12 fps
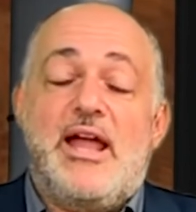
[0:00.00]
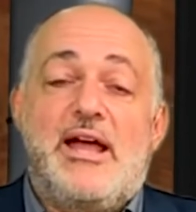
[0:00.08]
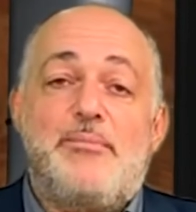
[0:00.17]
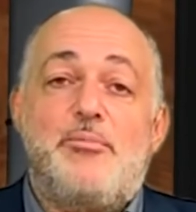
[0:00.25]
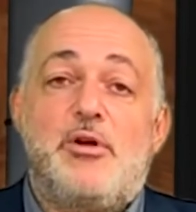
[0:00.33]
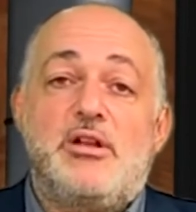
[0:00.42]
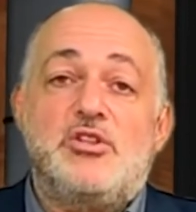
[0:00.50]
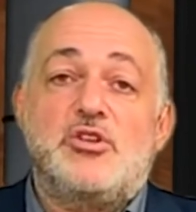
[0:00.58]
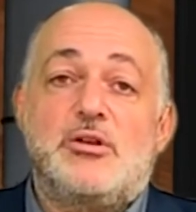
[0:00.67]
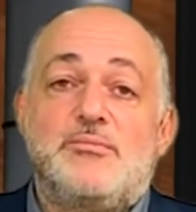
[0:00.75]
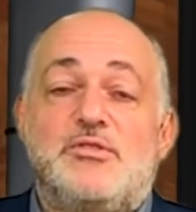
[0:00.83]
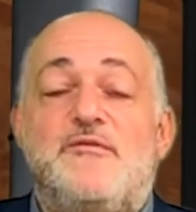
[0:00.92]
at, but in
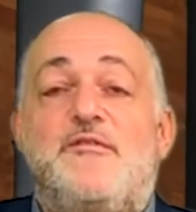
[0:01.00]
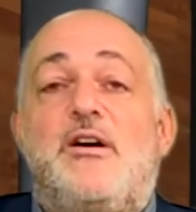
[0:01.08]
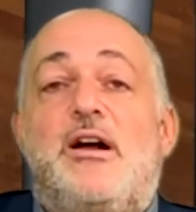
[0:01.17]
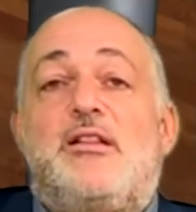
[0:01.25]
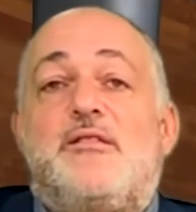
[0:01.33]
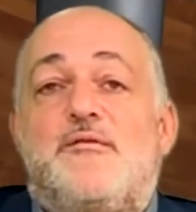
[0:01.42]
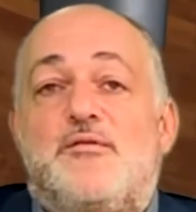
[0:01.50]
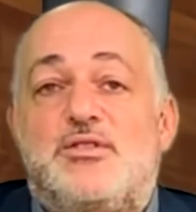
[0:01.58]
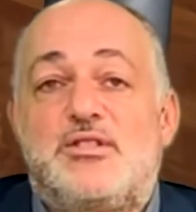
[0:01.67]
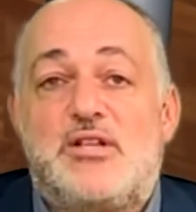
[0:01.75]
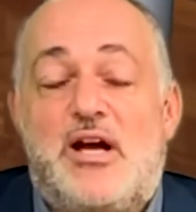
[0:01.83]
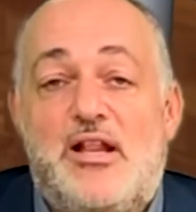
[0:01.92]
terms of filing for
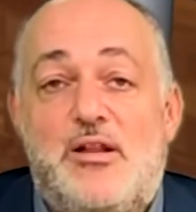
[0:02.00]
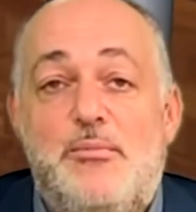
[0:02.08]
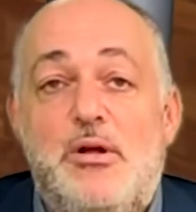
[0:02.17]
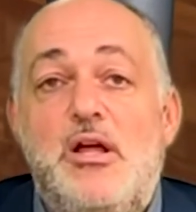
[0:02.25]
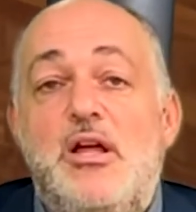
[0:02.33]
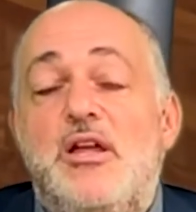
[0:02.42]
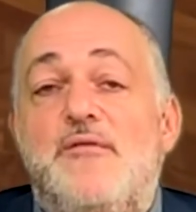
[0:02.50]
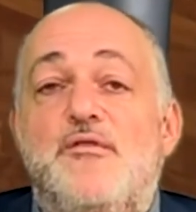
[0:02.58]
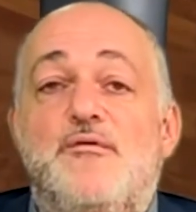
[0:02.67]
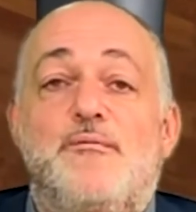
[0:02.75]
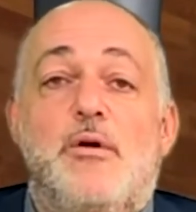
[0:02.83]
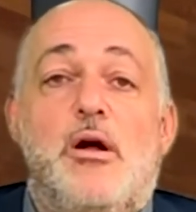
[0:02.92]
asylum, if
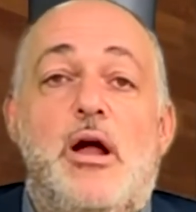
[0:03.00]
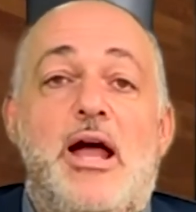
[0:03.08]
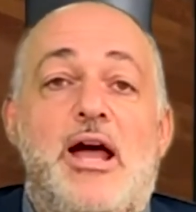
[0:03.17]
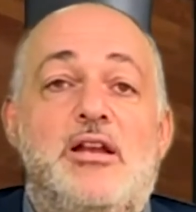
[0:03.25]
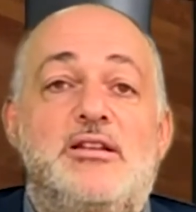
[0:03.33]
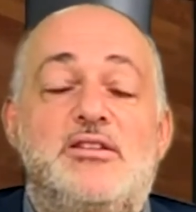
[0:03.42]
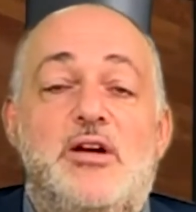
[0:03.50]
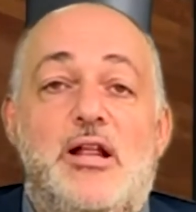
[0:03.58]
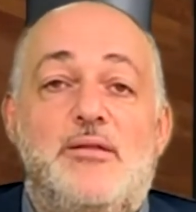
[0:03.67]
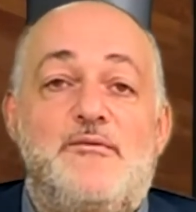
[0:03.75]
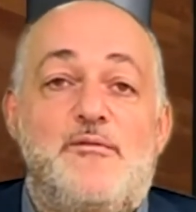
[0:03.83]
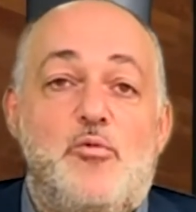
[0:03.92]
you've had
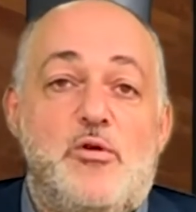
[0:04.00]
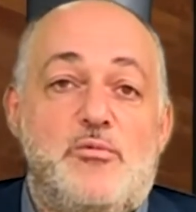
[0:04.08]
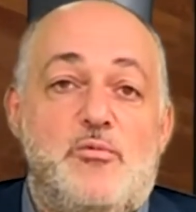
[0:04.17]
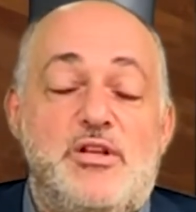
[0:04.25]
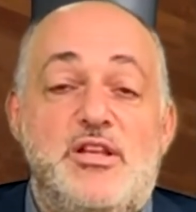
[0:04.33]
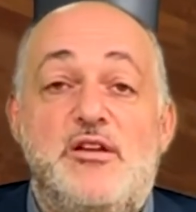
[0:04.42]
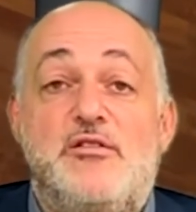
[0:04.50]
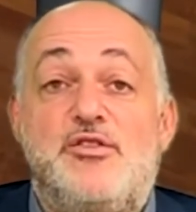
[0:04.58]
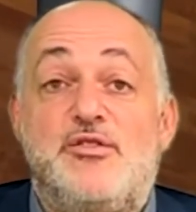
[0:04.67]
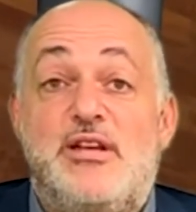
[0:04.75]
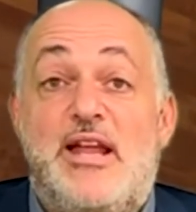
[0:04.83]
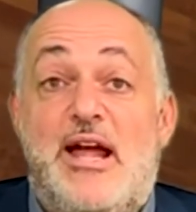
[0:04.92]
asylum for more than 1 year,
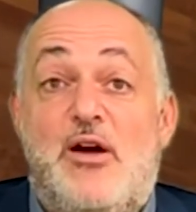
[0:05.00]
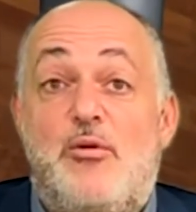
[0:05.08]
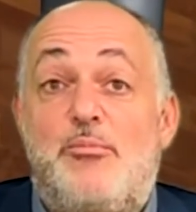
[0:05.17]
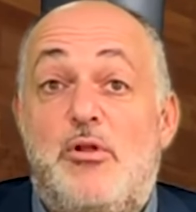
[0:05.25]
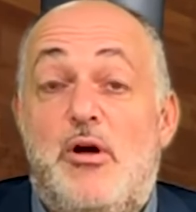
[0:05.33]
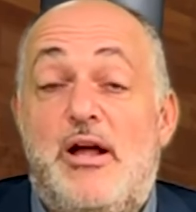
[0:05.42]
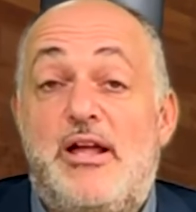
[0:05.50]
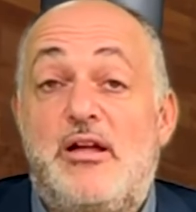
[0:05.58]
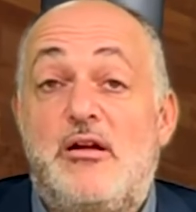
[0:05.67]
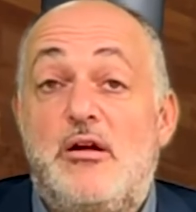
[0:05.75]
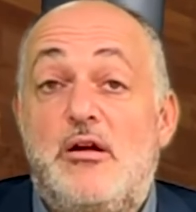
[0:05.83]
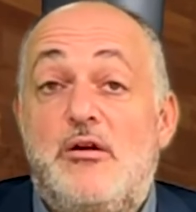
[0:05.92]
you're now applying
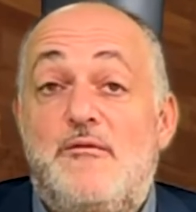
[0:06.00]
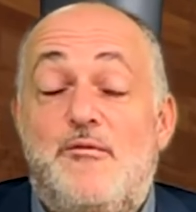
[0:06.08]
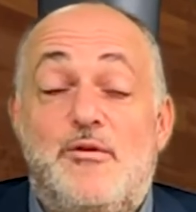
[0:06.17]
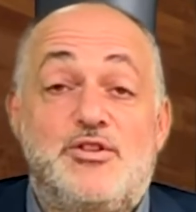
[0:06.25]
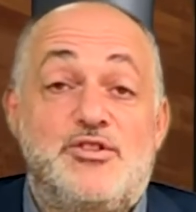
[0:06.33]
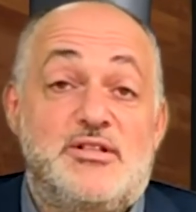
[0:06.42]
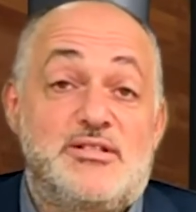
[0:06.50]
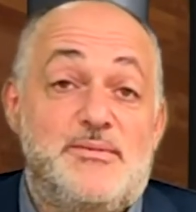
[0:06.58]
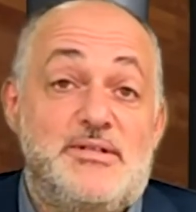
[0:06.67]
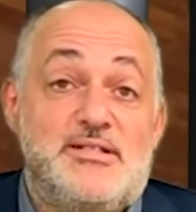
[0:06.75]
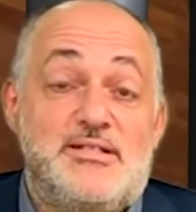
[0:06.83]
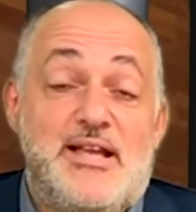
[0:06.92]
for adjustment
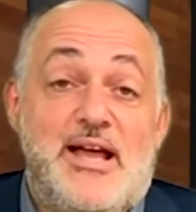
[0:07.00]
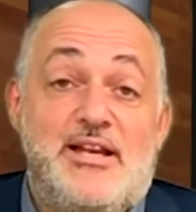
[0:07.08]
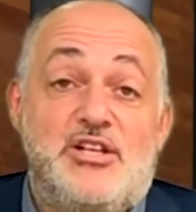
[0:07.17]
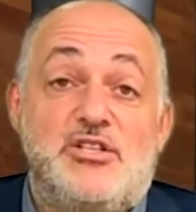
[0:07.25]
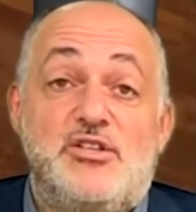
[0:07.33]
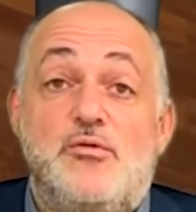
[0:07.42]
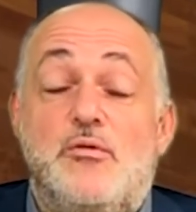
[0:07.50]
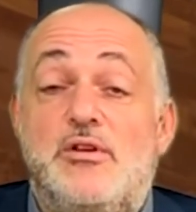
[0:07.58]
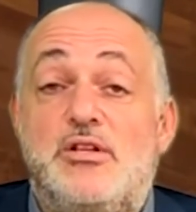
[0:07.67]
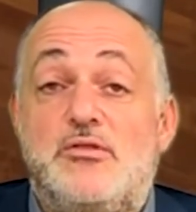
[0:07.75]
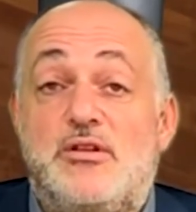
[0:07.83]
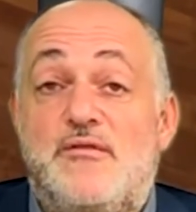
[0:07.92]
of status and you already
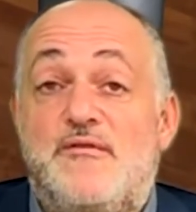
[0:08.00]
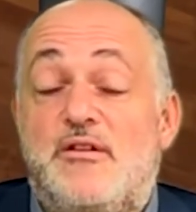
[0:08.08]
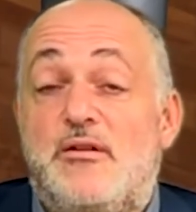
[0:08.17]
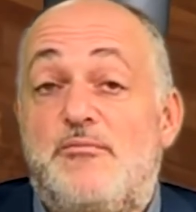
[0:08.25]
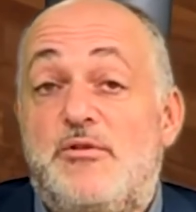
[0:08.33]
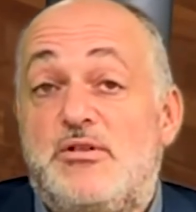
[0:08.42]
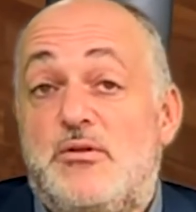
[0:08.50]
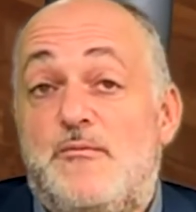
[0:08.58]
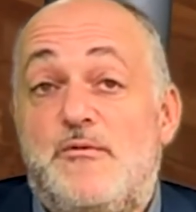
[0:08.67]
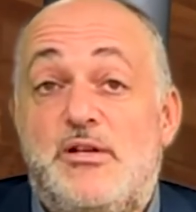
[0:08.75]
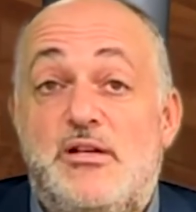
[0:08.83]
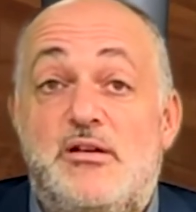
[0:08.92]
took your fingerprints,
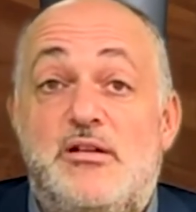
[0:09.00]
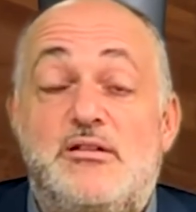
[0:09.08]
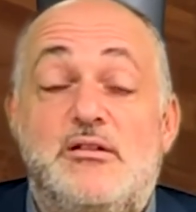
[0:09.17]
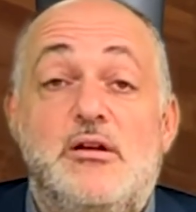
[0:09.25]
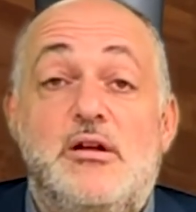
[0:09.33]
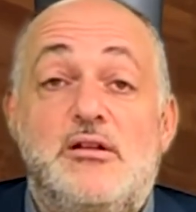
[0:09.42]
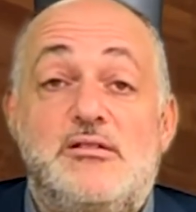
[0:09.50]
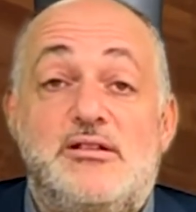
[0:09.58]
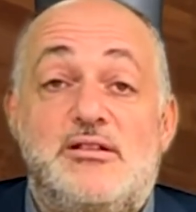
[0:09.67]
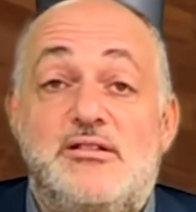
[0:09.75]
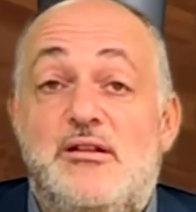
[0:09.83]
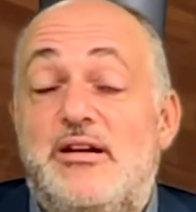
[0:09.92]
hopefully in another
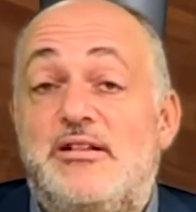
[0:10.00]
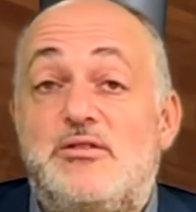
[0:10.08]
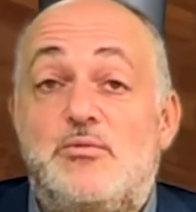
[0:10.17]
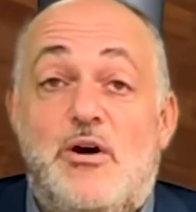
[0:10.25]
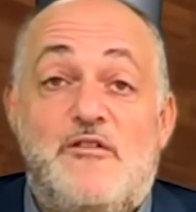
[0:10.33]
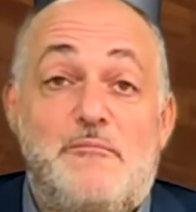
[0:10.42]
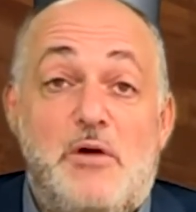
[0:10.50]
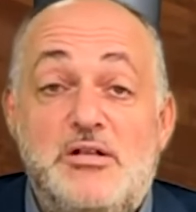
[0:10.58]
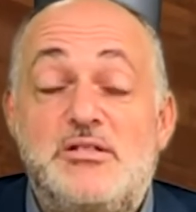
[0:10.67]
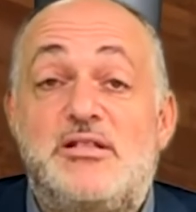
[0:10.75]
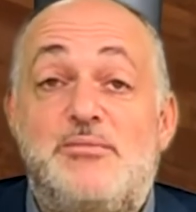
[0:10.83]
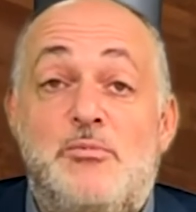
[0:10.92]
6, 9, 12
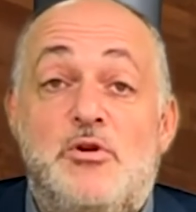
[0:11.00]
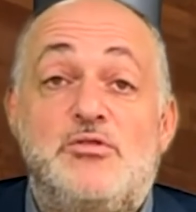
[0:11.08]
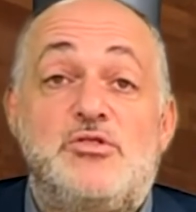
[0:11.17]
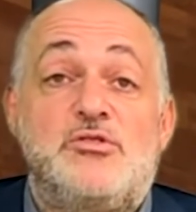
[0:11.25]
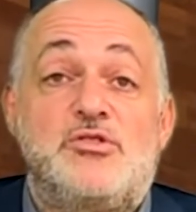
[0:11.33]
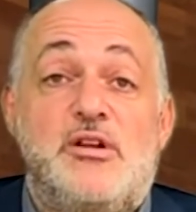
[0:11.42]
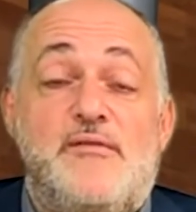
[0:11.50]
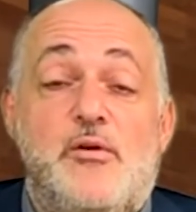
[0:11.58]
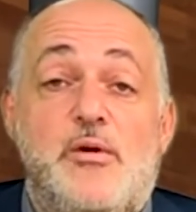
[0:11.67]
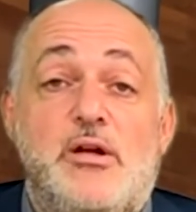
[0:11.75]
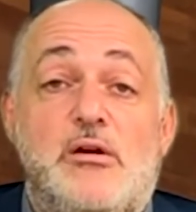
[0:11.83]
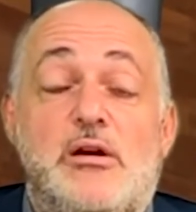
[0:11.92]
months at most, you should have a
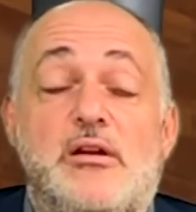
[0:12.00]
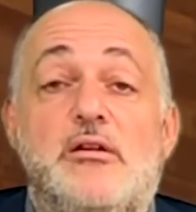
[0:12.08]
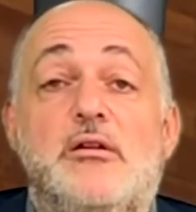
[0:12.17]
green card.